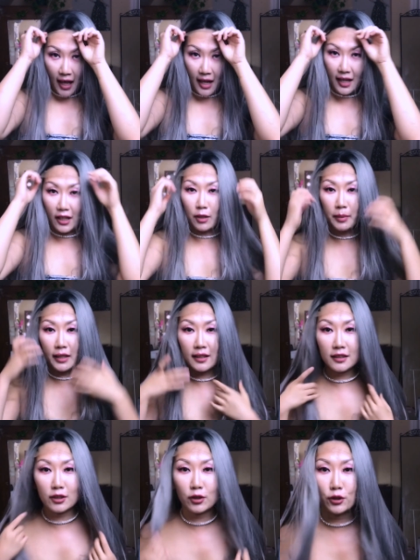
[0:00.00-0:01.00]
a little
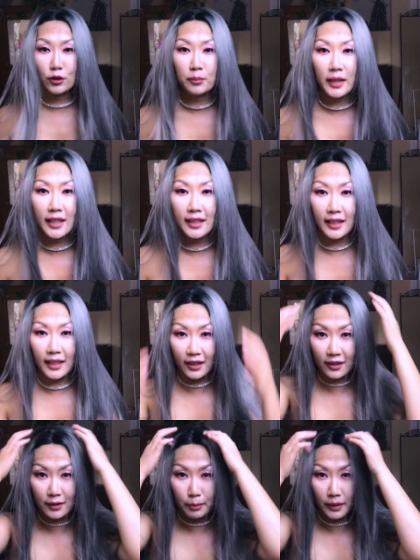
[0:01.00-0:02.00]
bit, so to make it
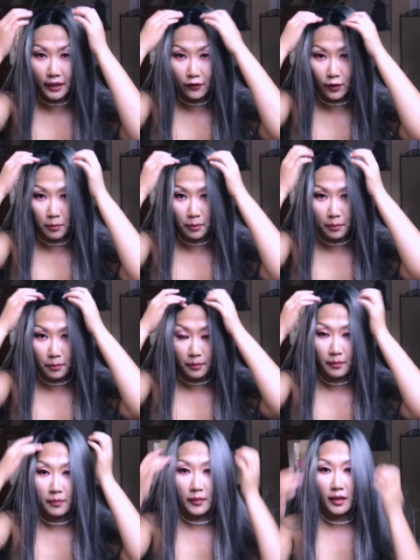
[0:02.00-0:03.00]
like split from
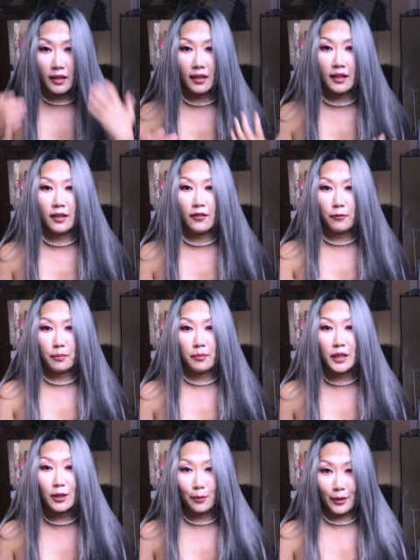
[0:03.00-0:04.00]
the
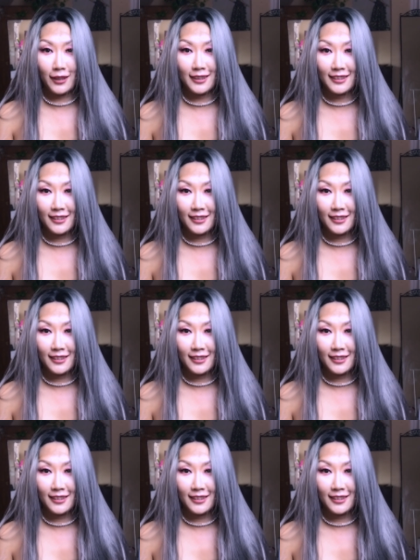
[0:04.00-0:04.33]
middle part.